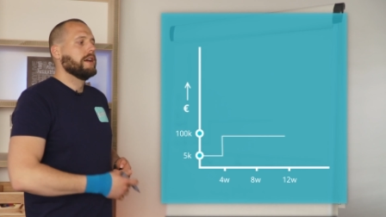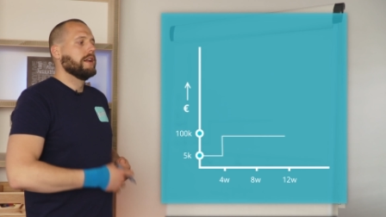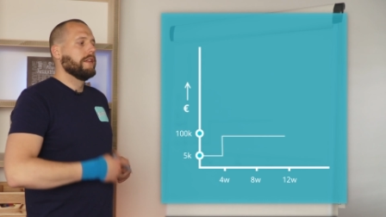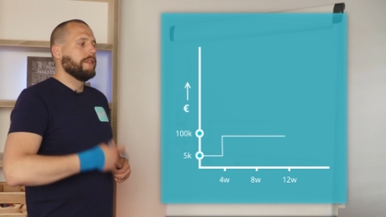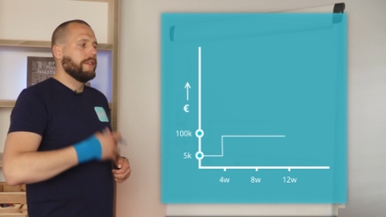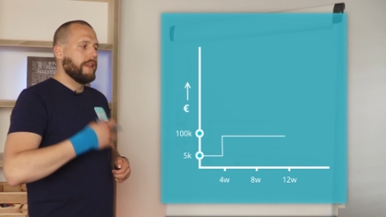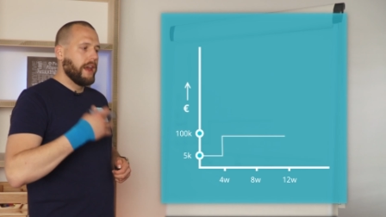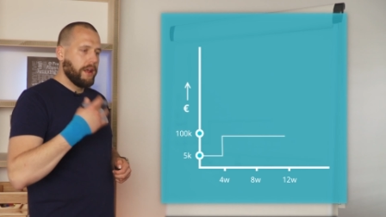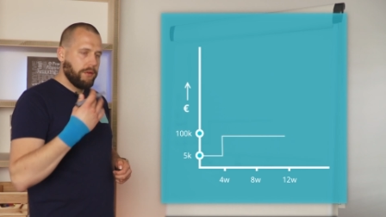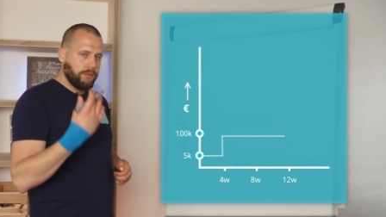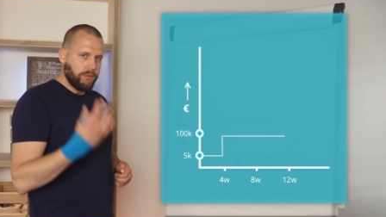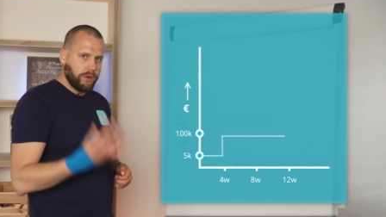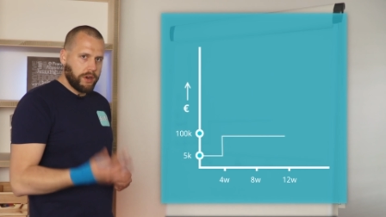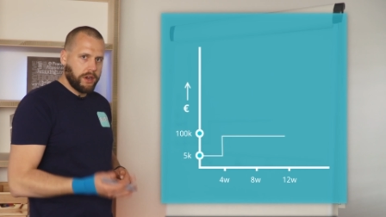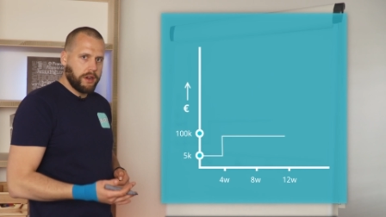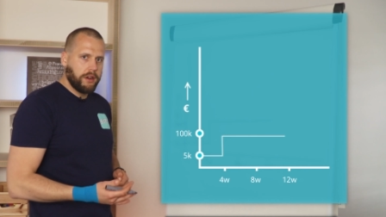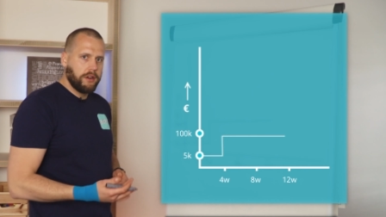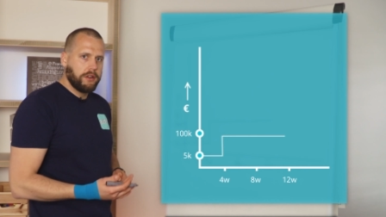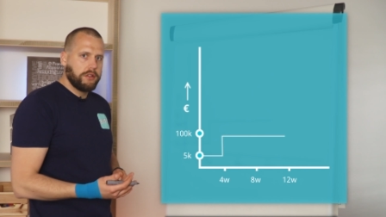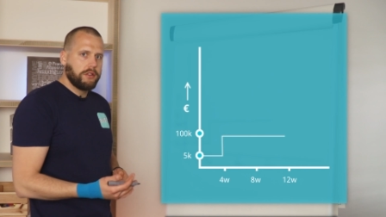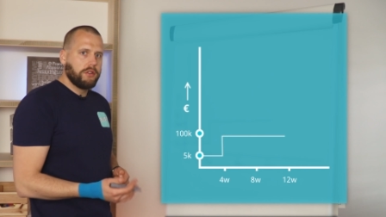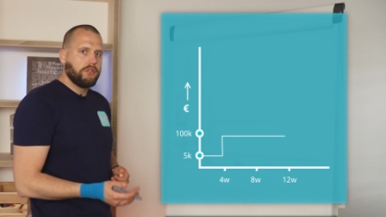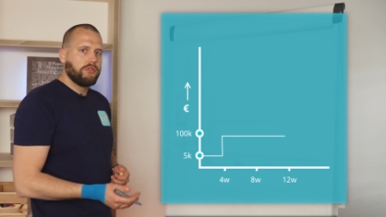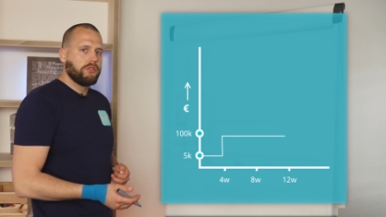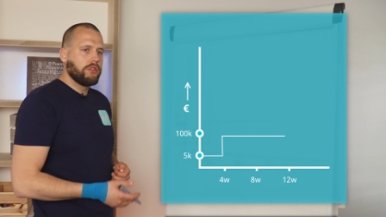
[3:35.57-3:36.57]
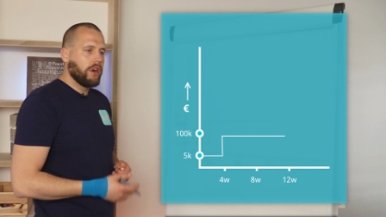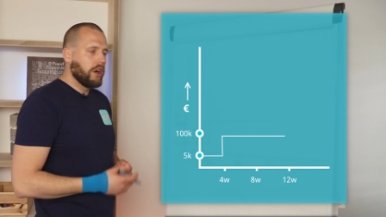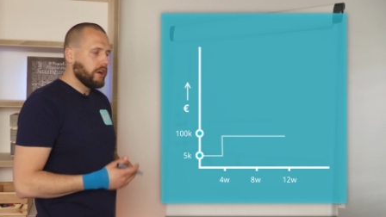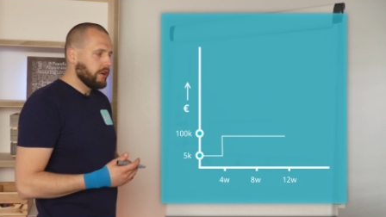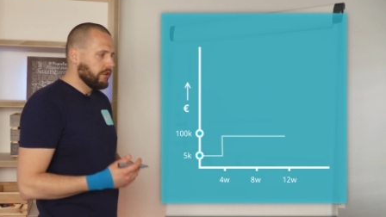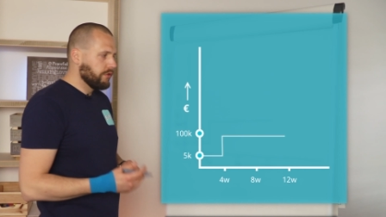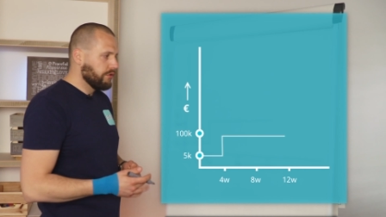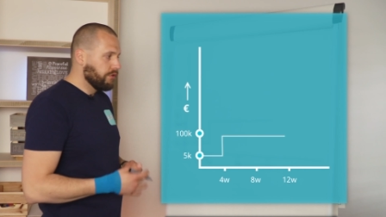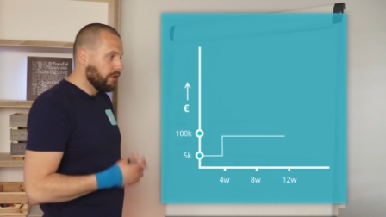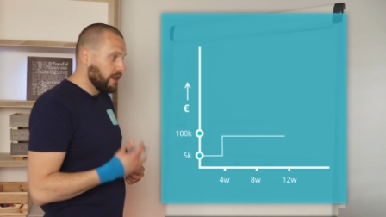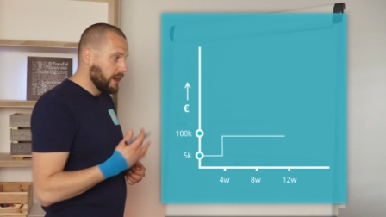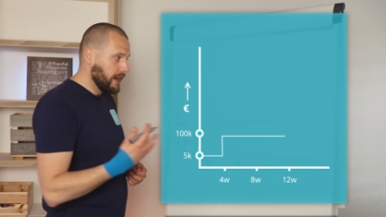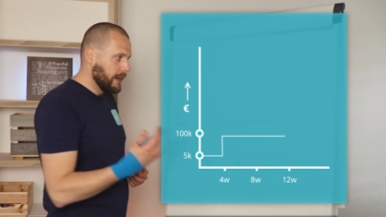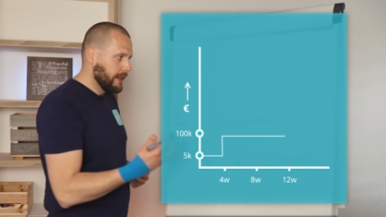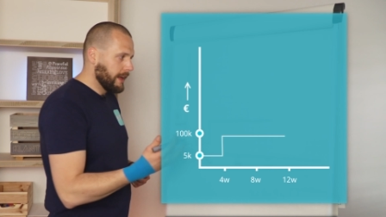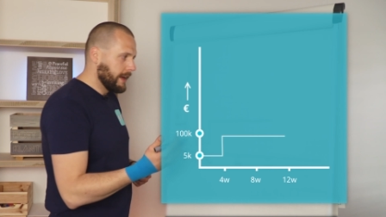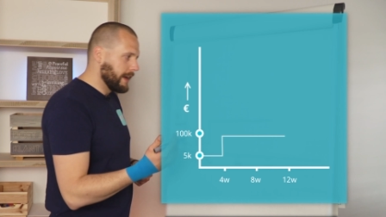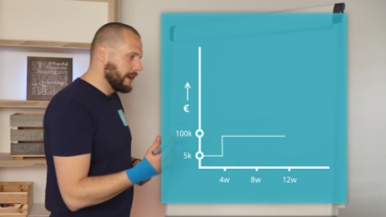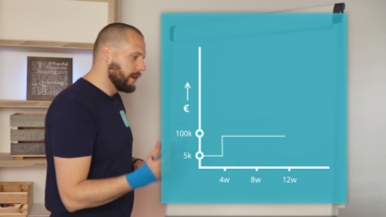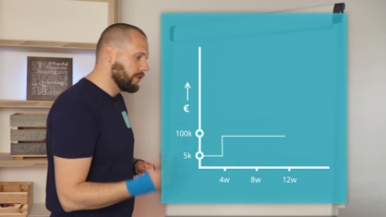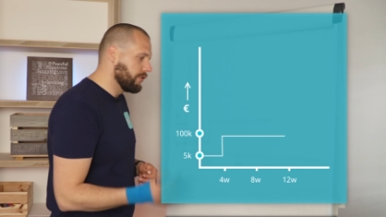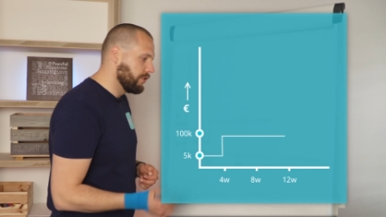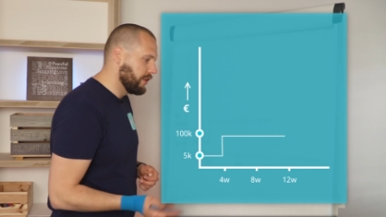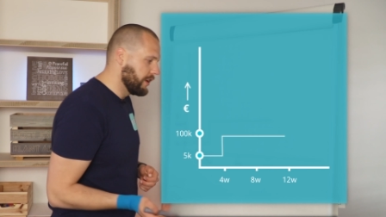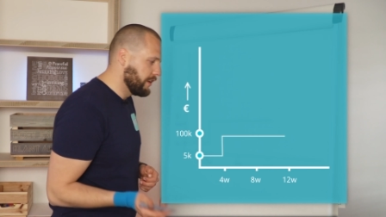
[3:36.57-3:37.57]
then we're going to start really
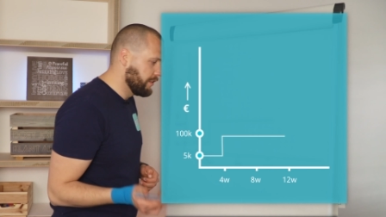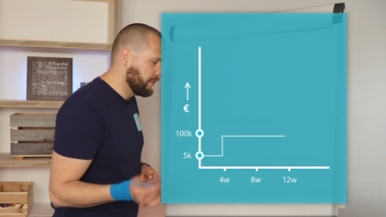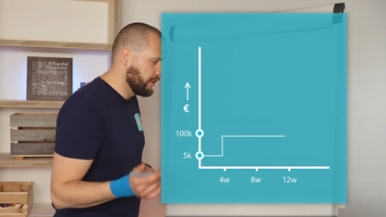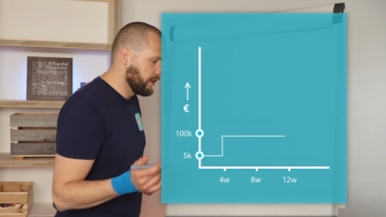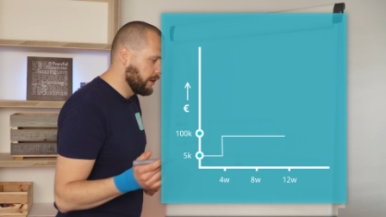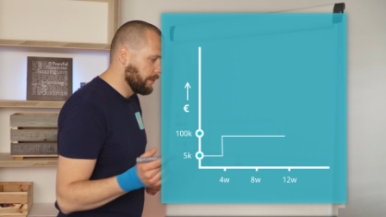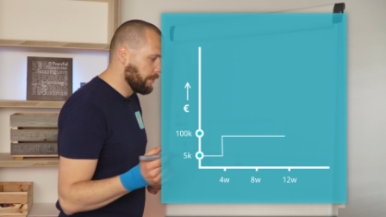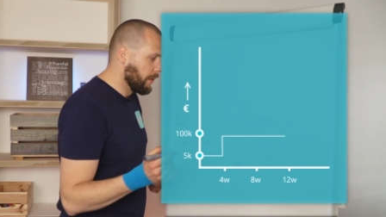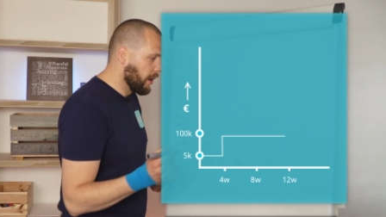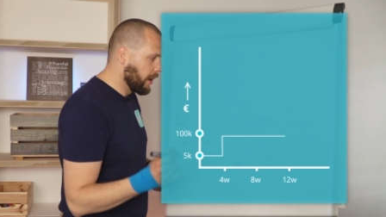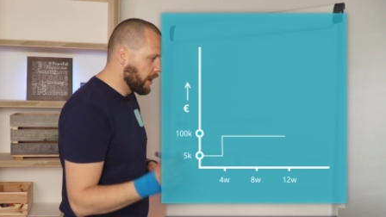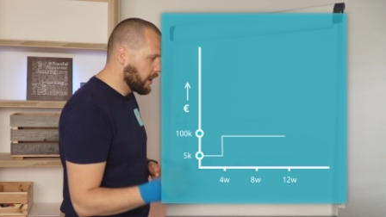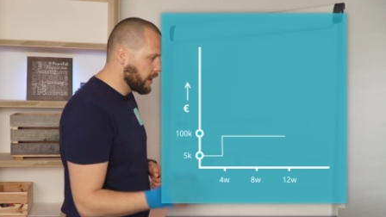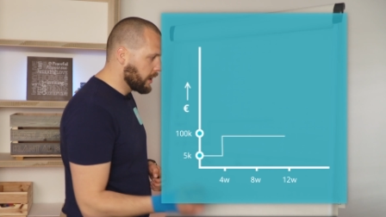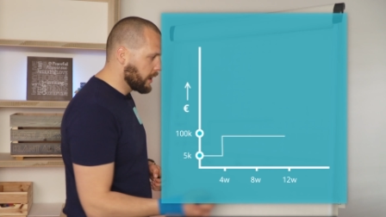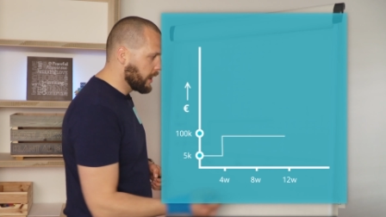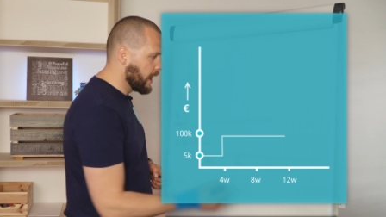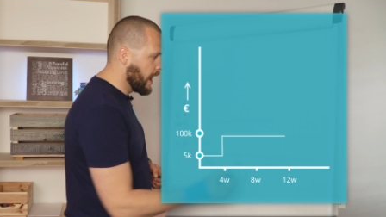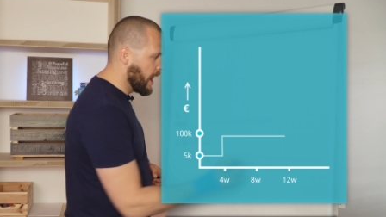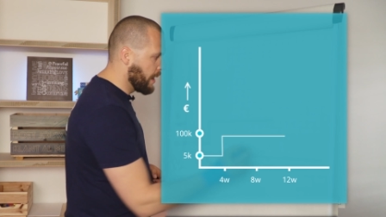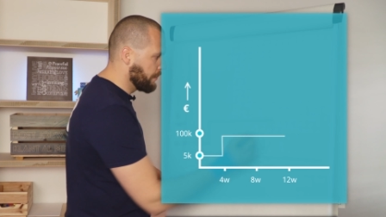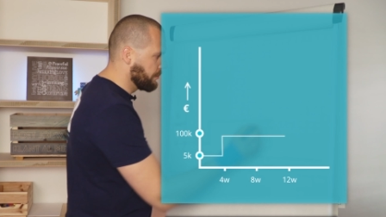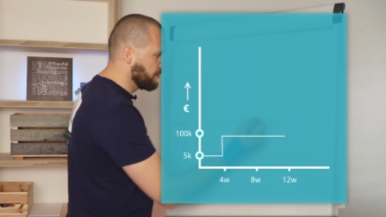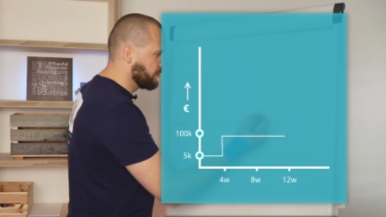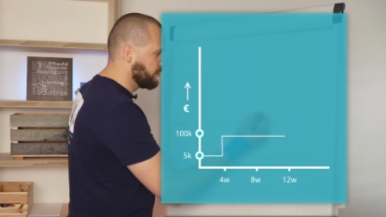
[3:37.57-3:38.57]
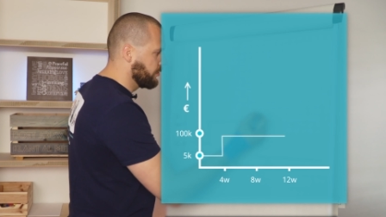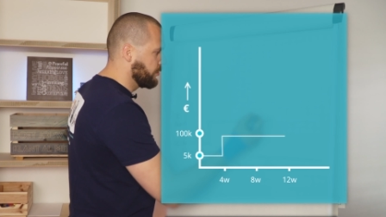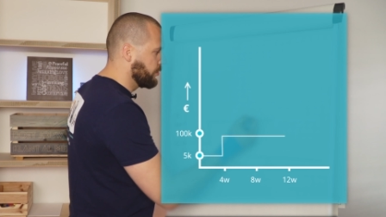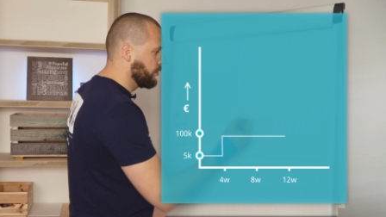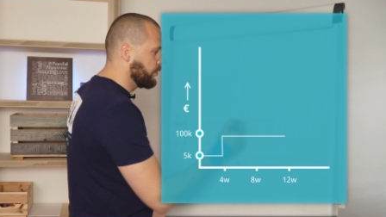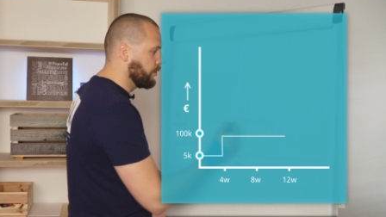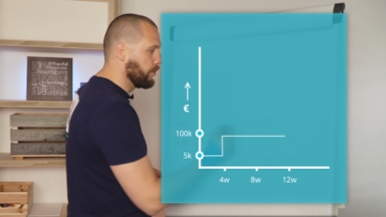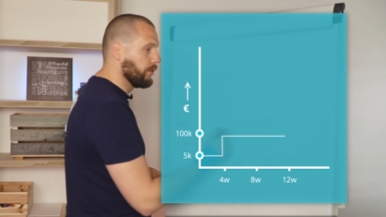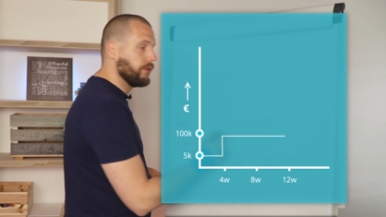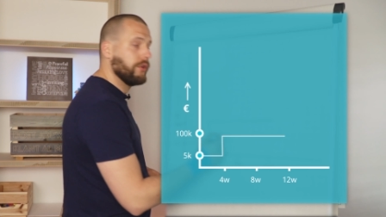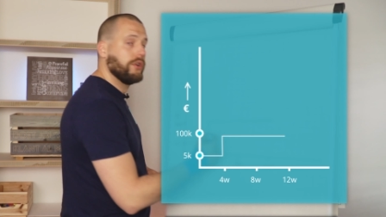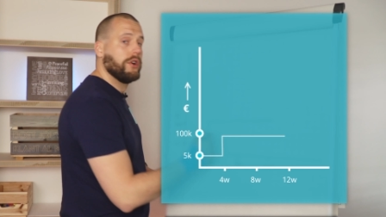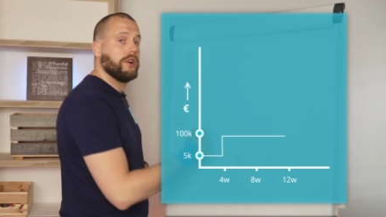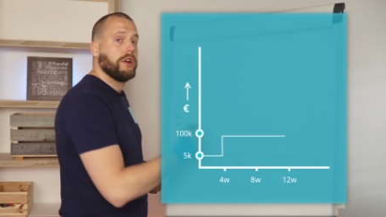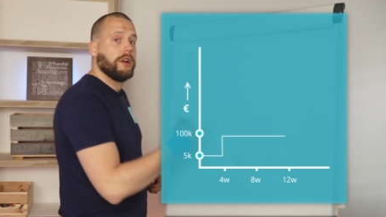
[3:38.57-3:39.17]
increasing the market caps to